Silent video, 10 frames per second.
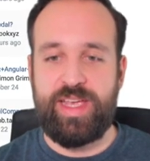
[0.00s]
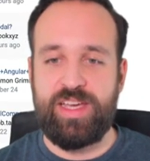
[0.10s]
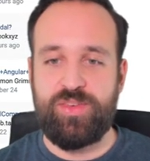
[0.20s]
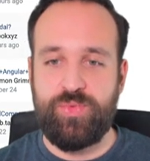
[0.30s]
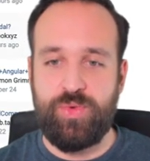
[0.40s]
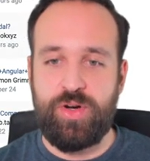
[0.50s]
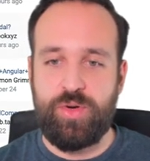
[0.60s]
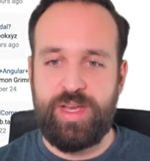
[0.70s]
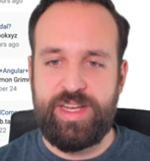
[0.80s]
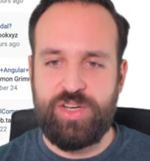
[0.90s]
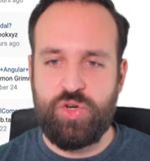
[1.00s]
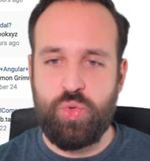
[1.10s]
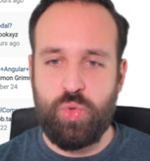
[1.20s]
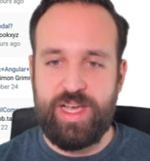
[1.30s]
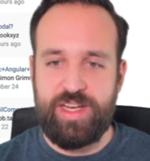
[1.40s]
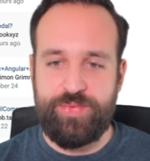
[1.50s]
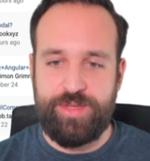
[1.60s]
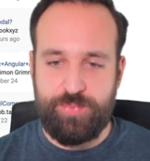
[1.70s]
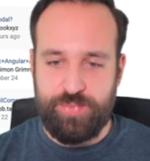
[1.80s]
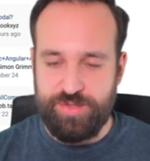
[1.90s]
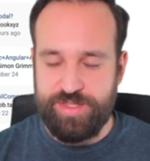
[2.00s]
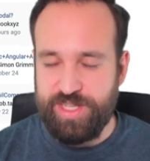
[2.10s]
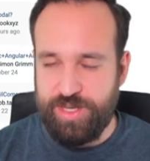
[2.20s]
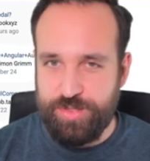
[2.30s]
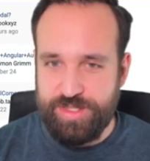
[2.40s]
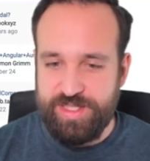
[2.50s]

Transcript: have already quite a few posts, I would